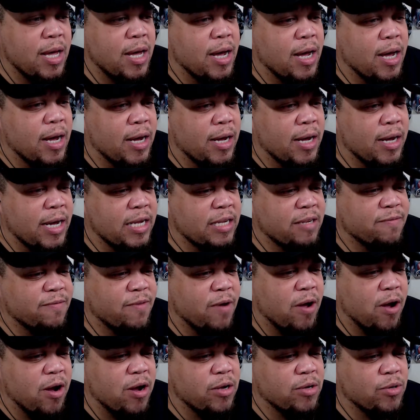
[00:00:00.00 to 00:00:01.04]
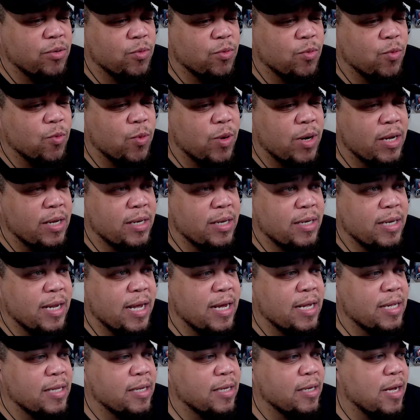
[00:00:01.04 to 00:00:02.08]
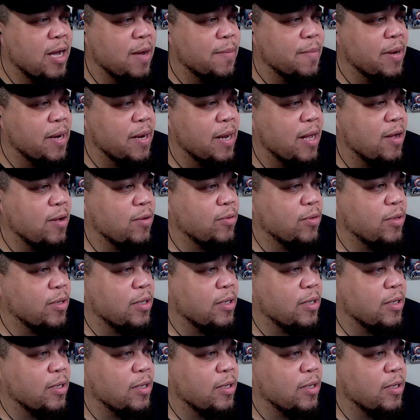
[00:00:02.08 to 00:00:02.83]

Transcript: As far as what day it's coming out,